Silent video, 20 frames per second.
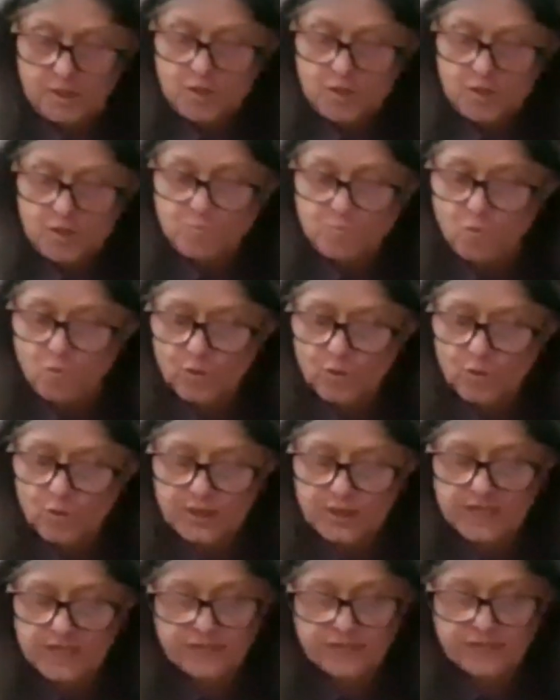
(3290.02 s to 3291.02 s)
Born
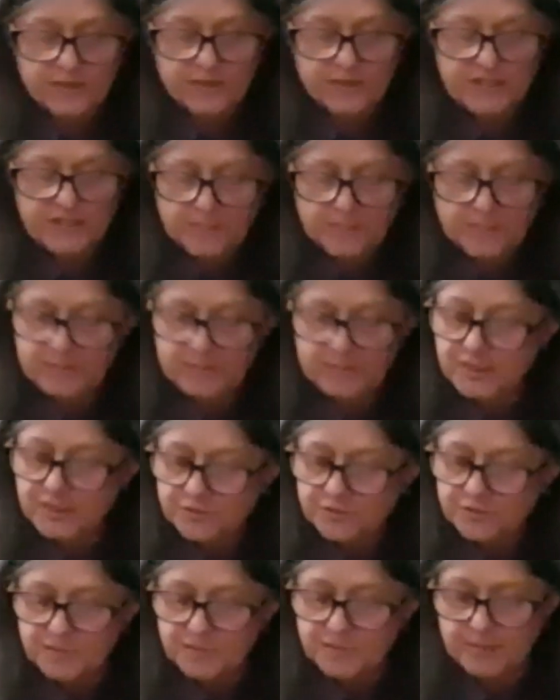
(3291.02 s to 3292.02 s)
of our deep
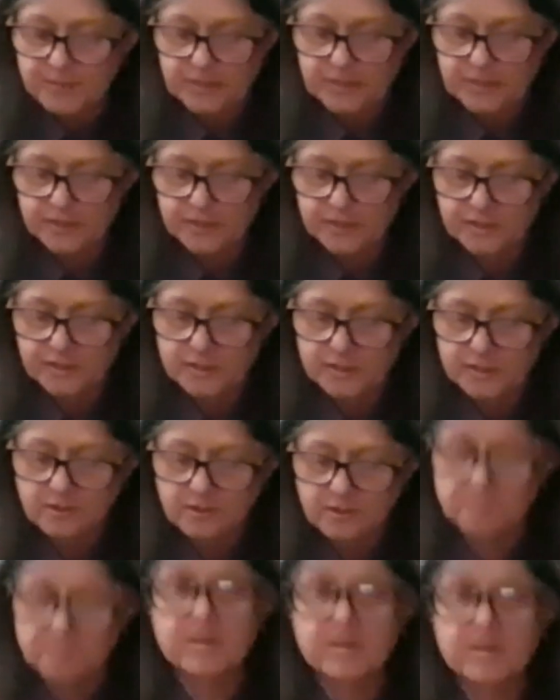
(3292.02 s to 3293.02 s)
interdependence,
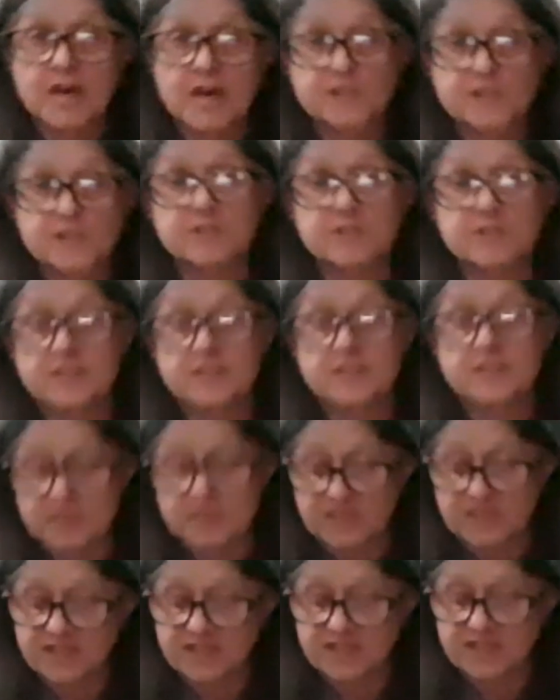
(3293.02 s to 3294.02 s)
compassion is
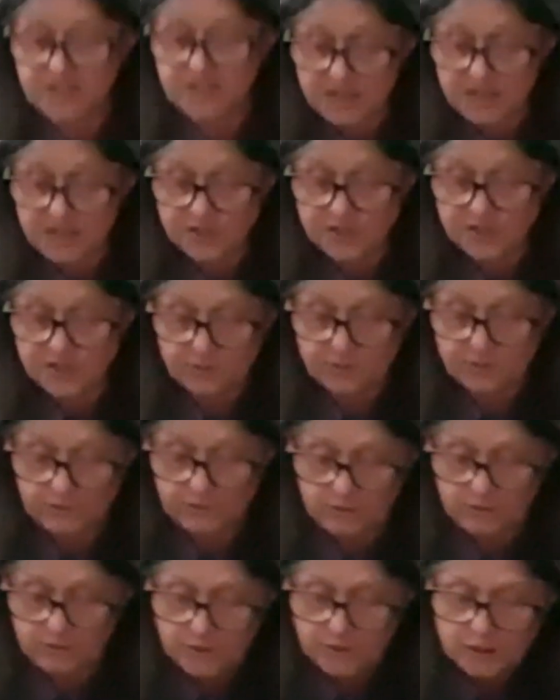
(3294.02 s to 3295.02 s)
essential
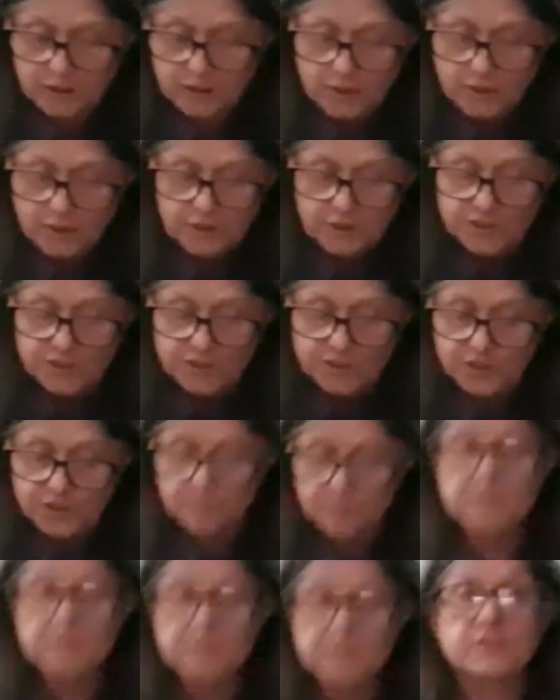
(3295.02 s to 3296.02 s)
to
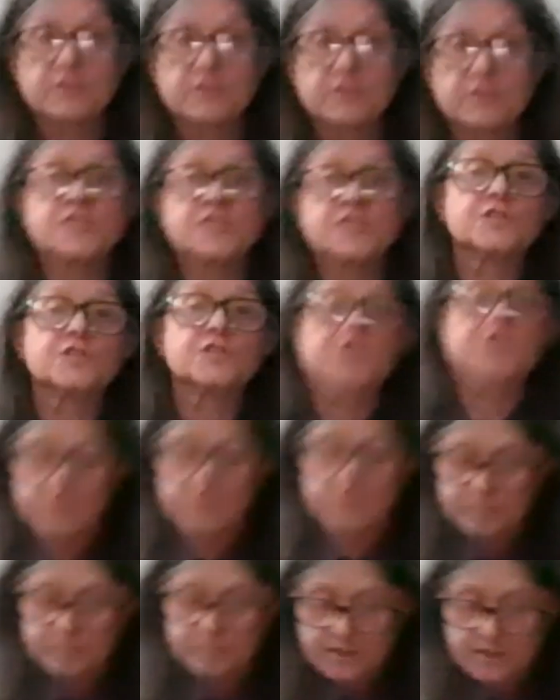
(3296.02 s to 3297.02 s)
human
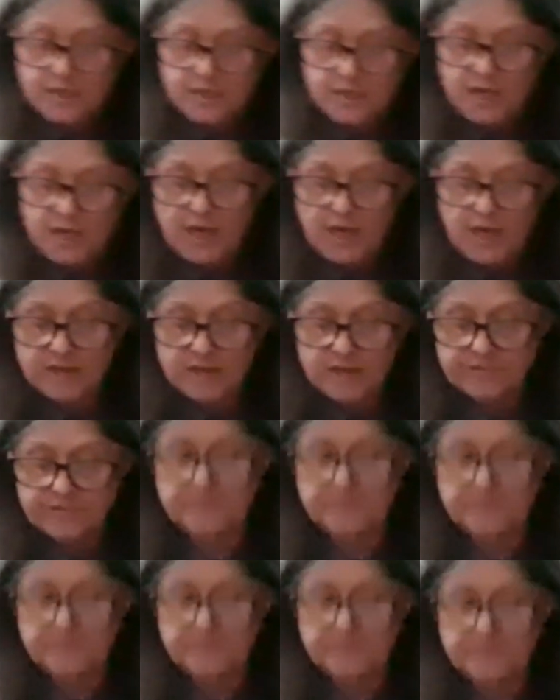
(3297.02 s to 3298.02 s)
relationships and a
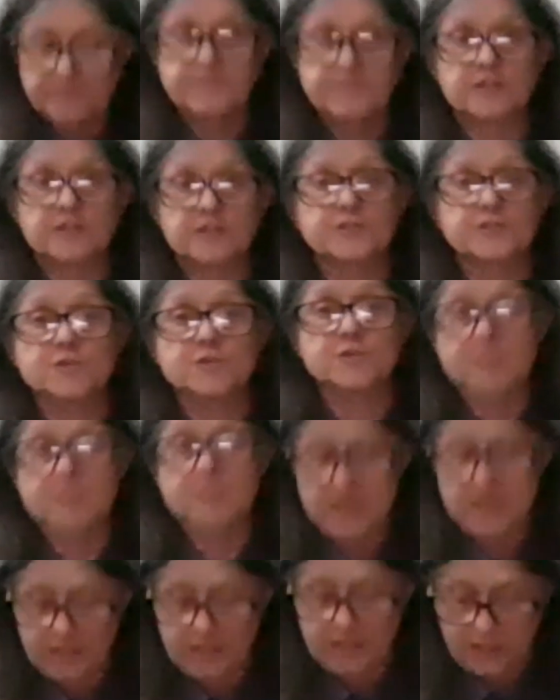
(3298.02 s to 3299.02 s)
fulfilled
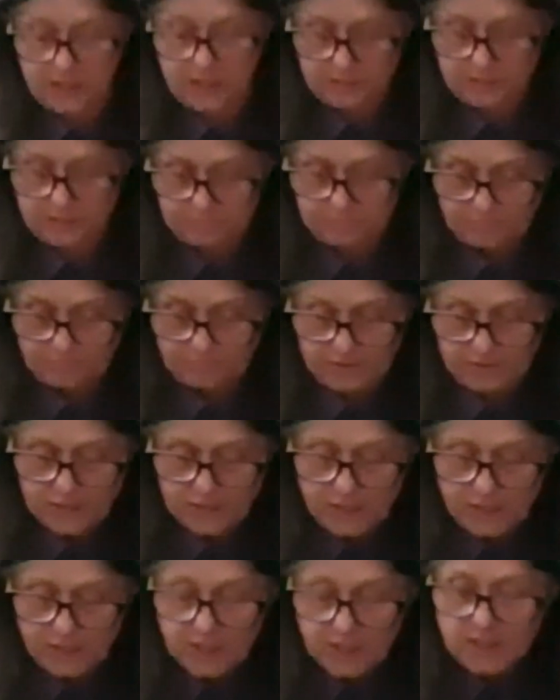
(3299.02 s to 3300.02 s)
humanity.
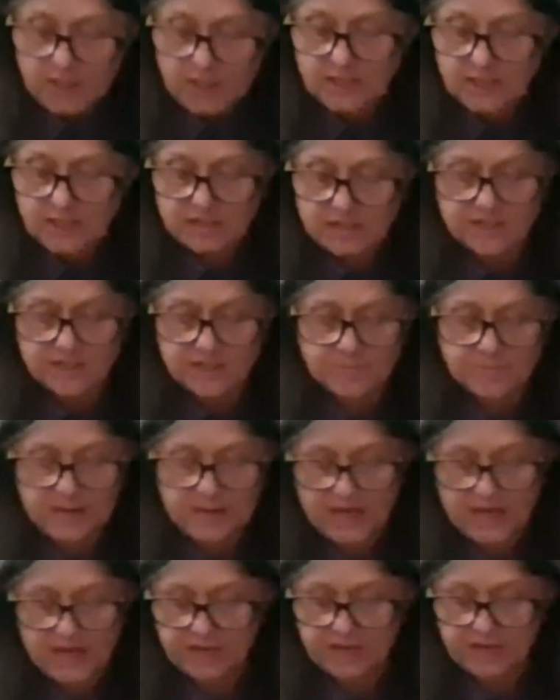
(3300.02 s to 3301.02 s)
It is the
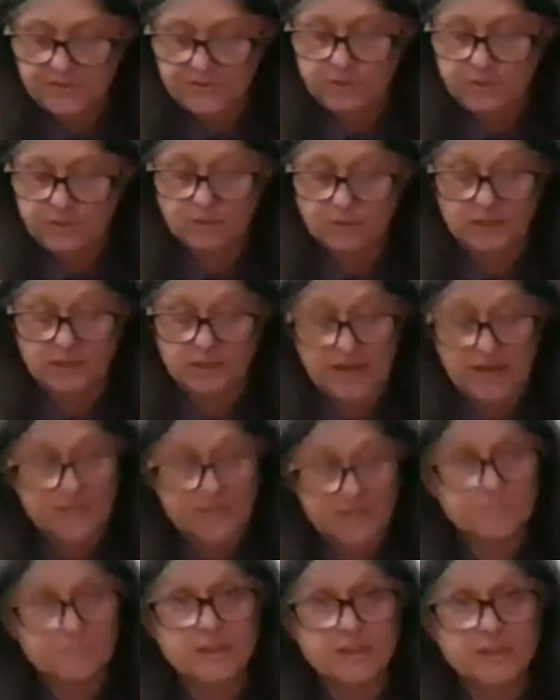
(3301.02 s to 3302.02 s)
path to
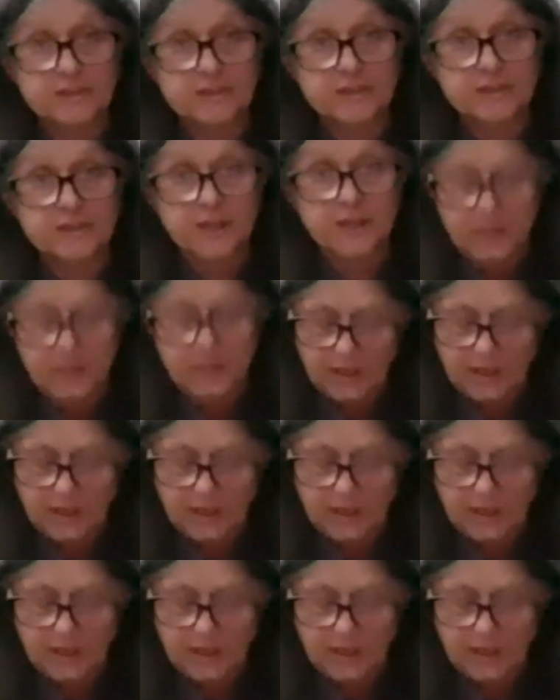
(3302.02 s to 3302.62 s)
enlightenment and